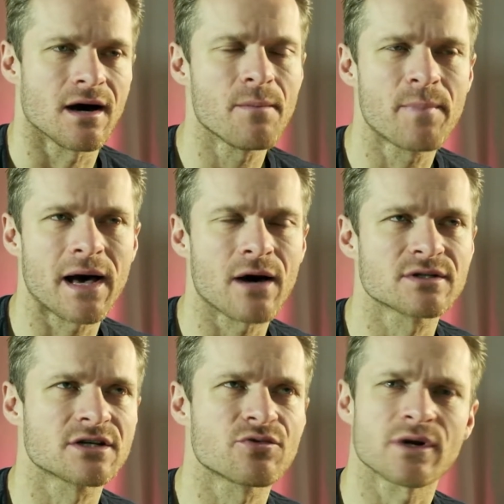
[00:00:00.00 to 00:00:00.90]

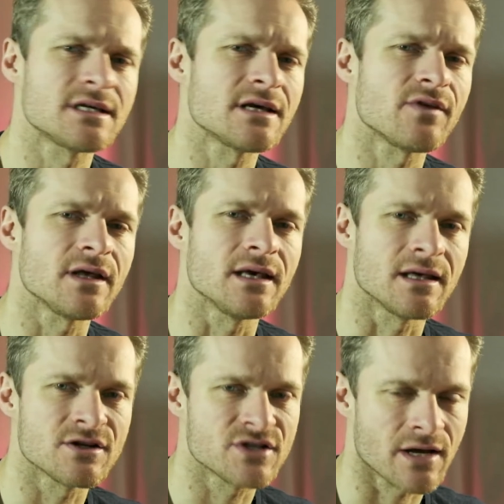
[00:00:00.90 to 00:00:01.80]
about creativity
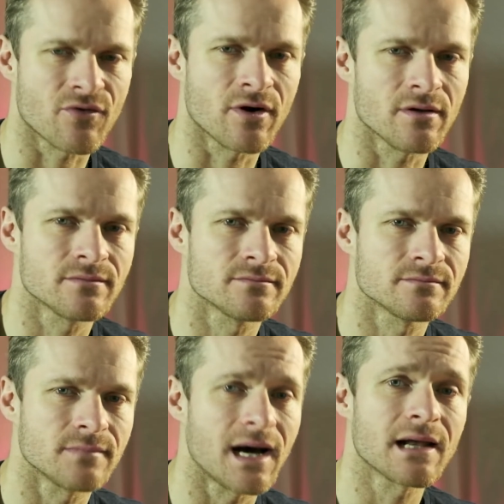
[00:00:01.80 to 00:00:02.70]
in general.
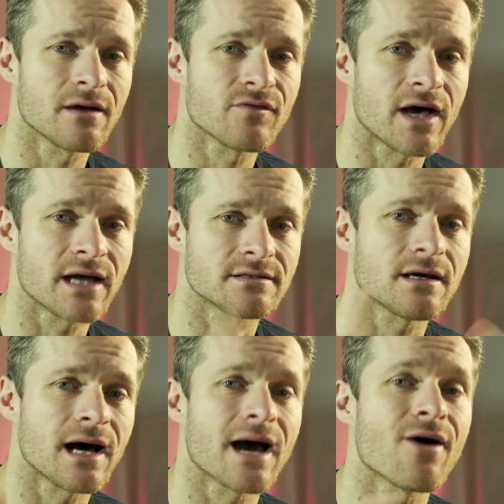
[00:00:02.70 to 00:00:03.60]
I love that.
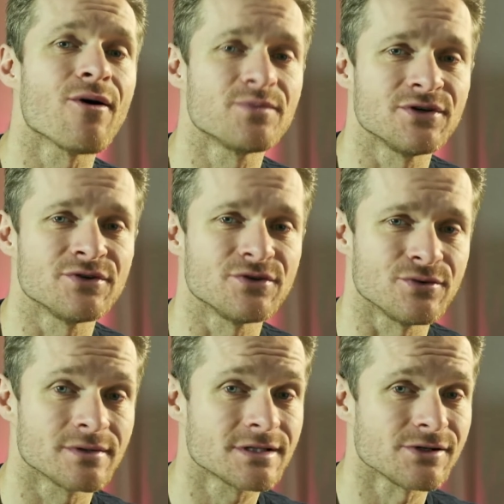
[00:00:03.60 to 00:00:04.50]
I hope you
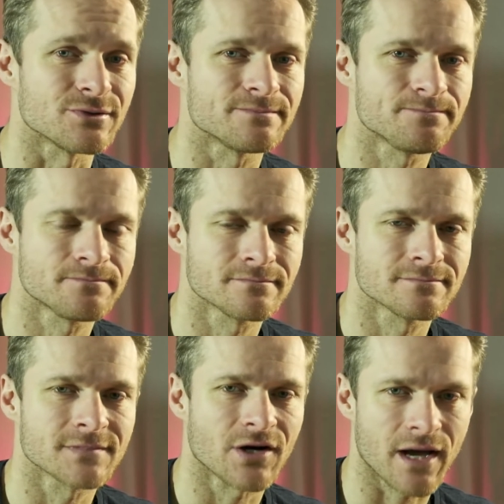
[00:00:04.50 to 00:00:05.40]
do too.
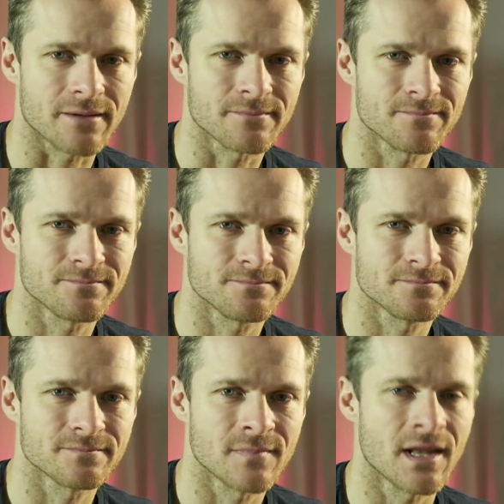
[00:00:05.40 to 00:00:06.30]
Okay,
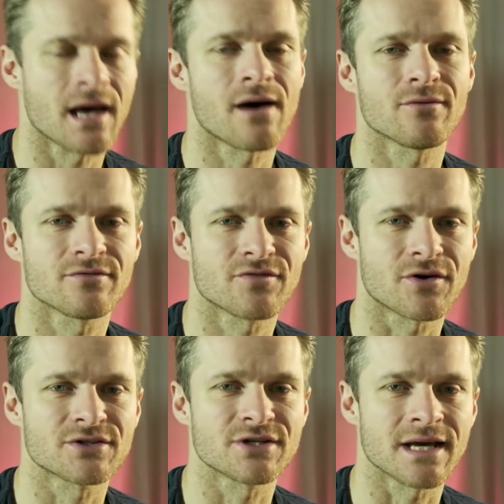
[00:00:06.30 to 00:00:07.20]
now
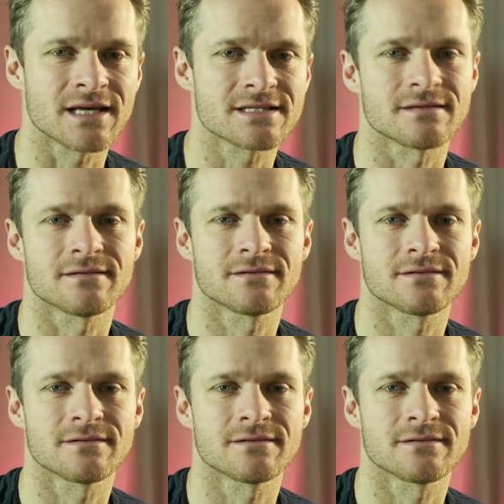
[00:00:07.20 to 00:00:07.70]
for today's